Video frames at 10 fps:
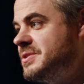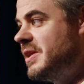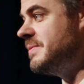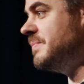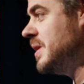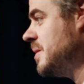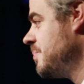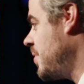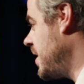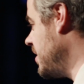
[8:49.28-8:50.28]
So I
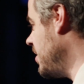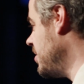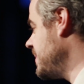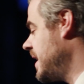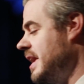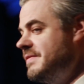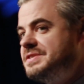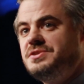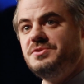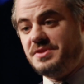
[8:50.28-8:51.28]
brought it home and I gave it
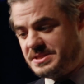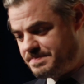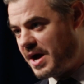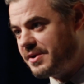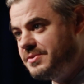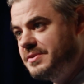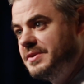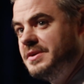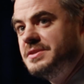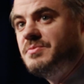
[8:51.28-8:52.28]
to this bottle
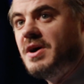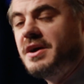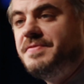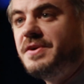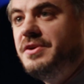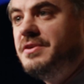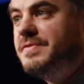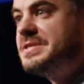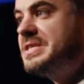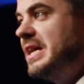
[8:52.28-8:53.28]
to Rockefeller
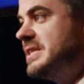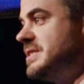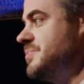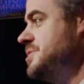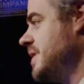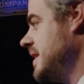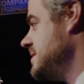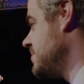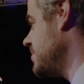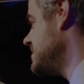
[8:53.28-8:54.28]
University, and I said, would you
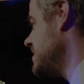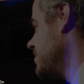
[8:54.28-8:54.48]
guys throw this